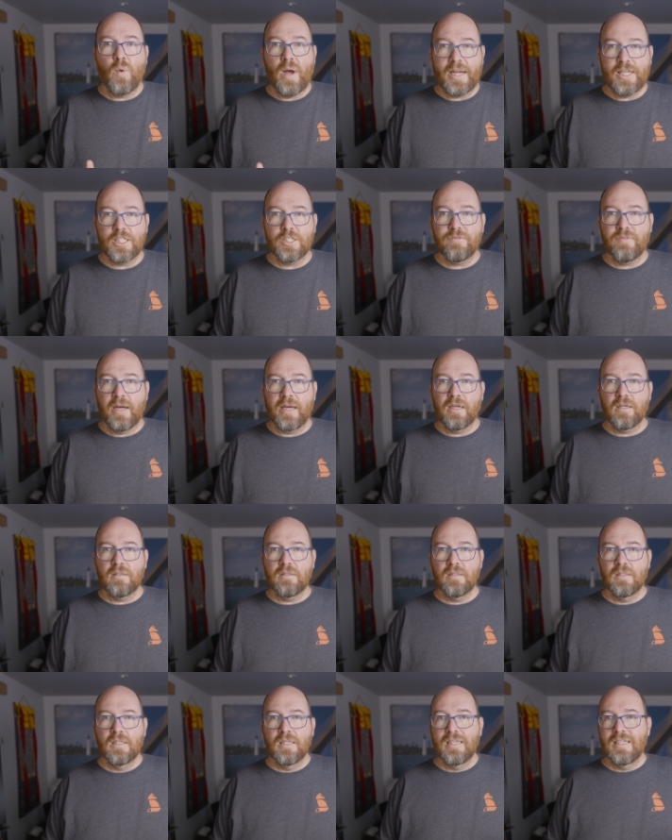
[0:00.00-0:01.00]
weights
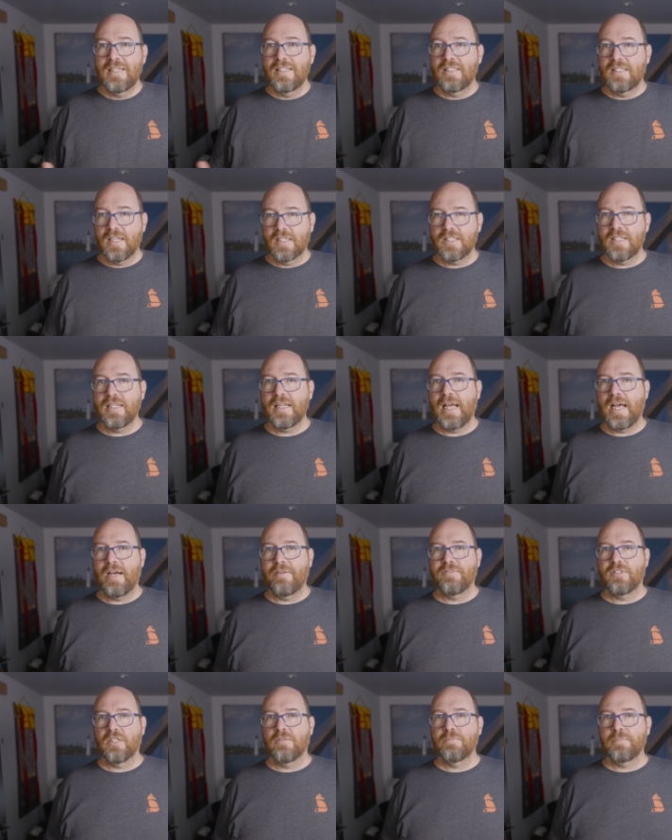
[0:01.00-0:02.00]
file doesn't
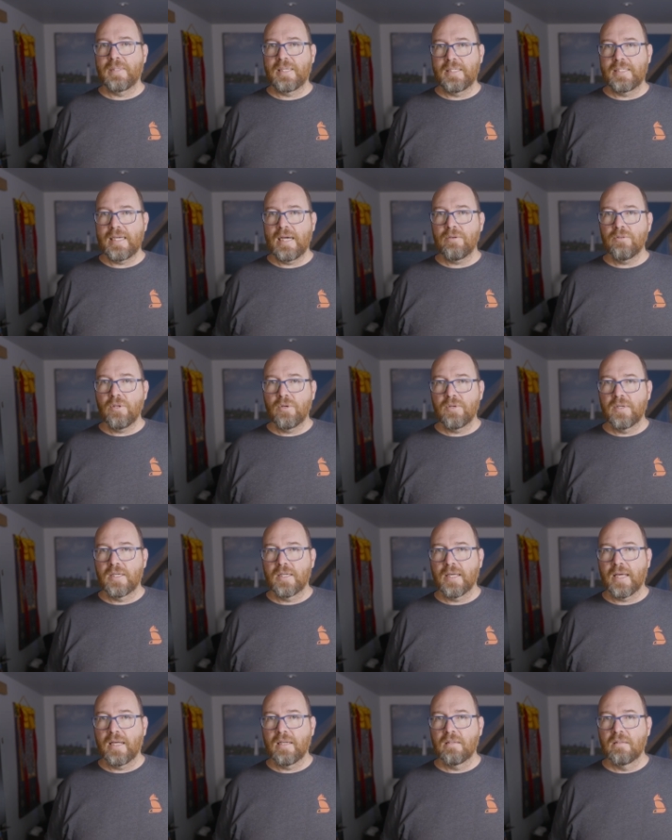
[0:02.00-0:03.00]
have to be downloaded
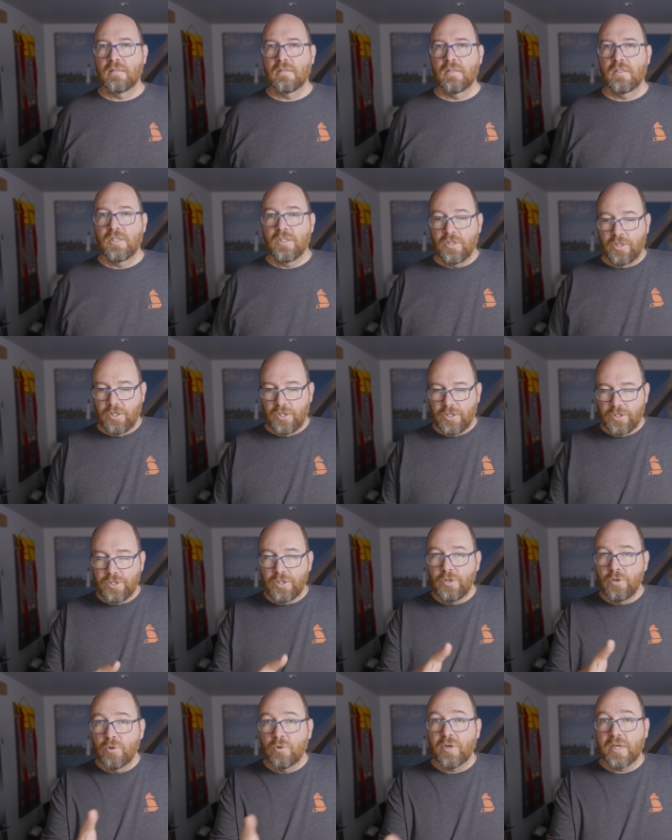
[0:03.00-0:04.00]
again.
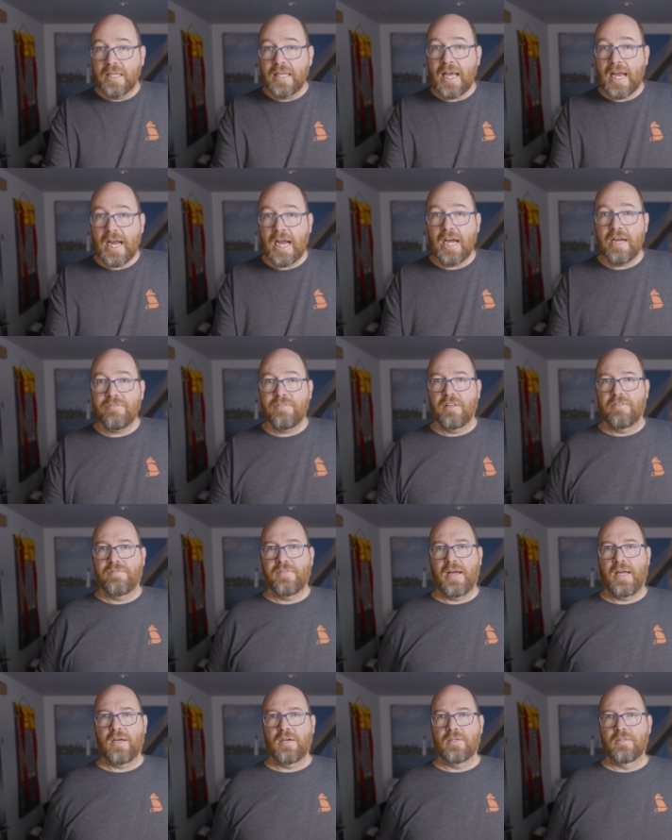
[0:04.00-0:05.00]
You already have the
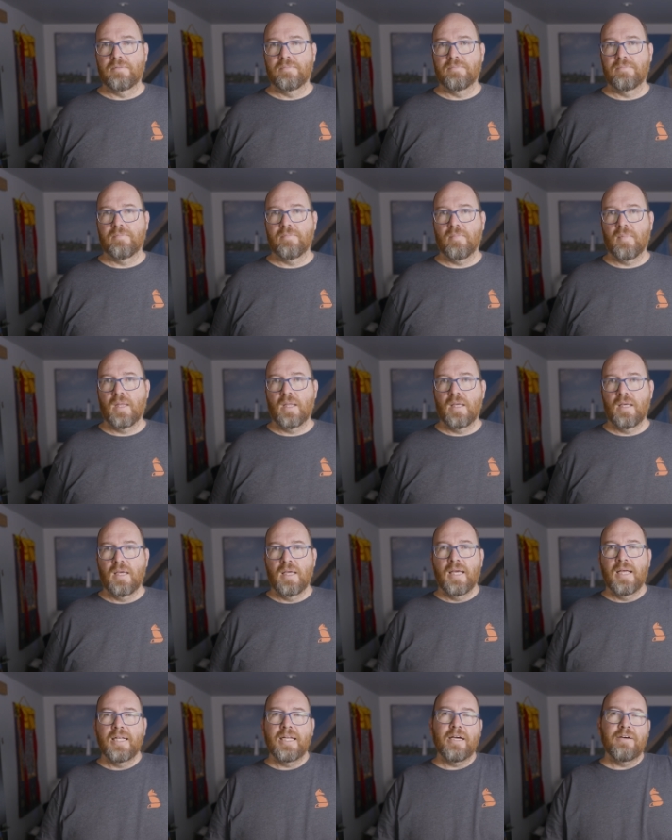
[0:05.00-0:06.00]
file.
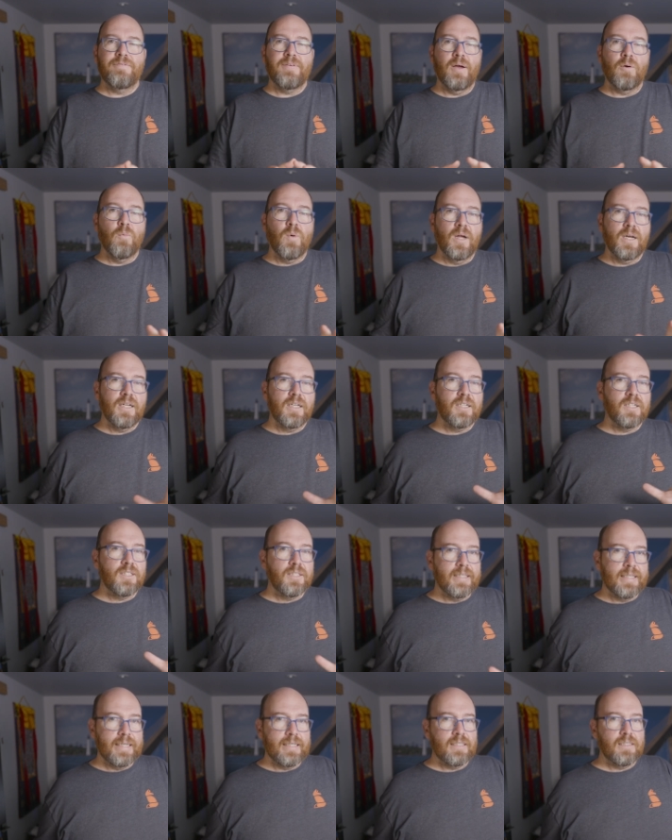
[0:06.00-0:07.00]
Now, if I want to
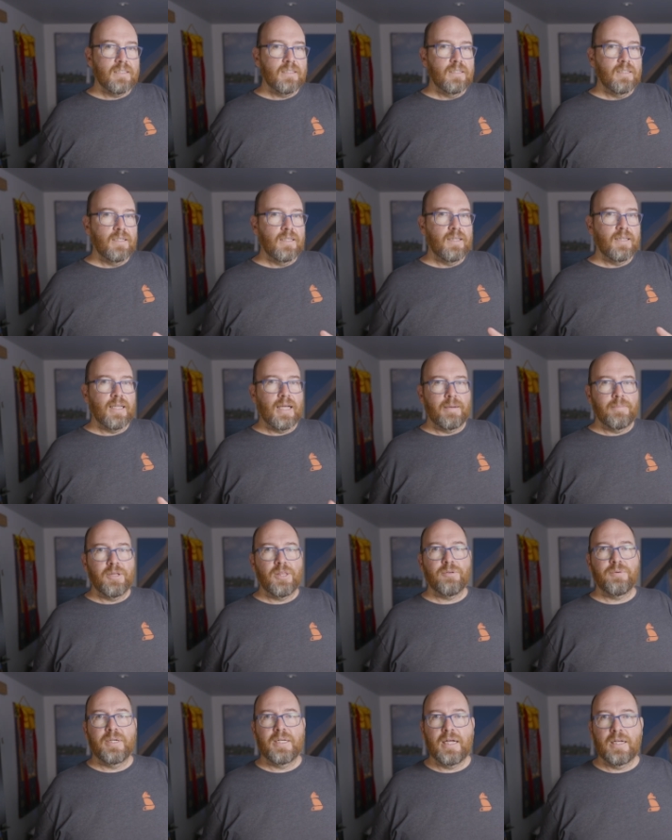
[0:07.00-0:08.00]
delete llama
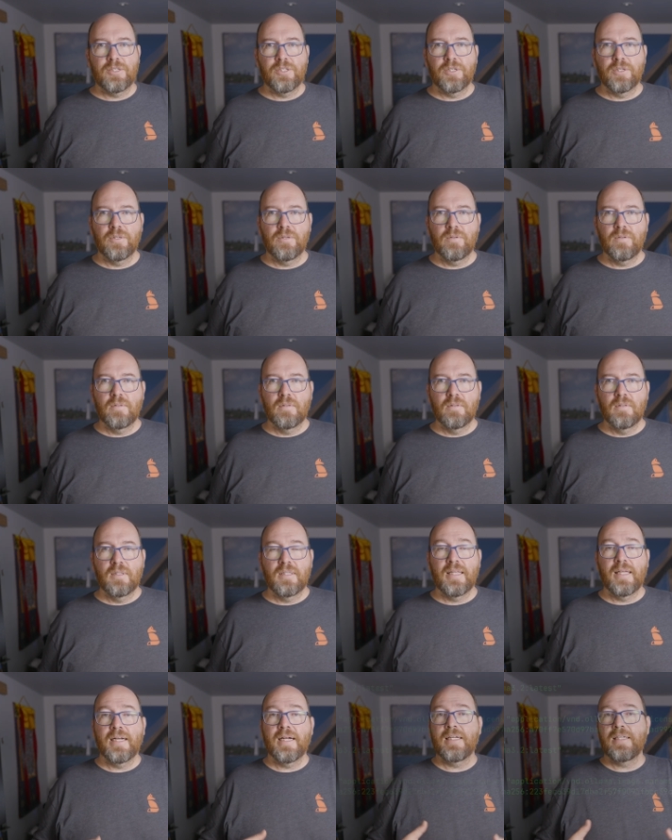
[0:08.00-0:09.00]
3.2,
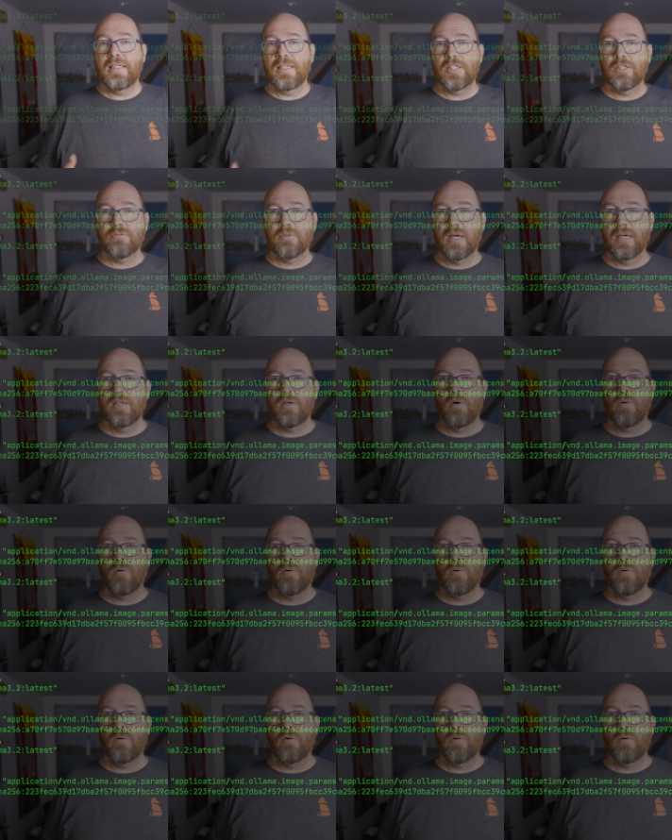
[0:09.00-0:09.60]
then I need to run